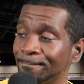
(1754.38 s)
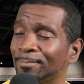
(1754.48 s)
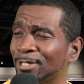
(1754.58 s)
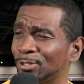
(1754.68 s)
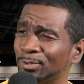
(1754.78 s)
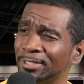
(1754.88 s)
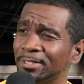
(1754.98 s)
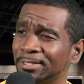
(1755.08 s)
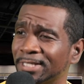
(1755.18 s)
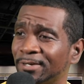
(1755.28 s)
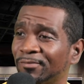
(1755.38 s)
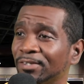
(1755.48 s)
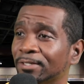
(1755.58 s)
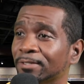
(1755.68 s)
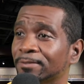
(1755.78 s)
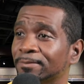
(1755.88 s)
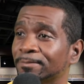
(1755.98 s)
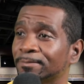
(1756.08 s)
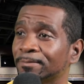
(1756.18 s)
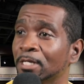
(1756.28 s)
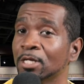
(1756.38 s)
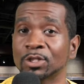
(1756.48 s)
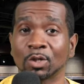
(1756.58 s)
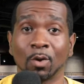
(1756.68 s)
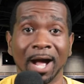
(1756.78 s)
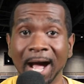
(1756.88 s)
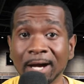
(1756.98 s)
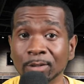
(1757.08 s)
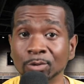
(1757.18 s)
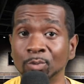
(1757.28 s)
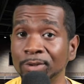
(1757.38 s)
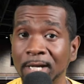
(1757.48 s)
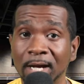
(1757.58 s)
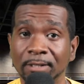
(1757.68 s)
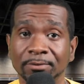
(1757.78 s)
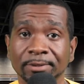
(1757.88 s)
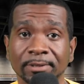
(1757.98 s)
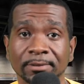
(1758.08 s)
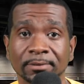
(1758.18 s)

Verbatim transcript: It's on the other side of fear. So, how do we conquer it?